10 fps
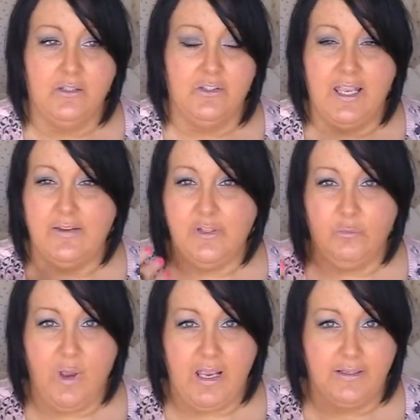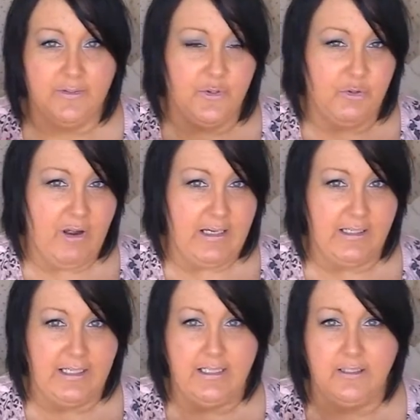to have it waxed,
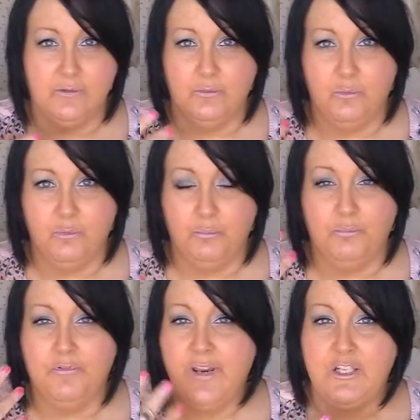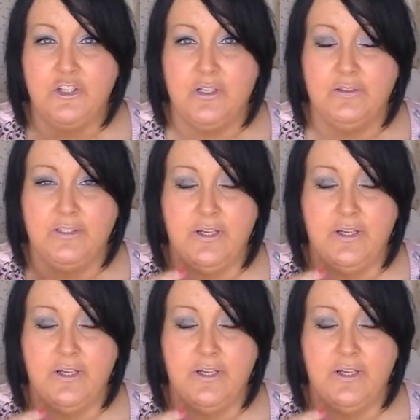threaded, or professionally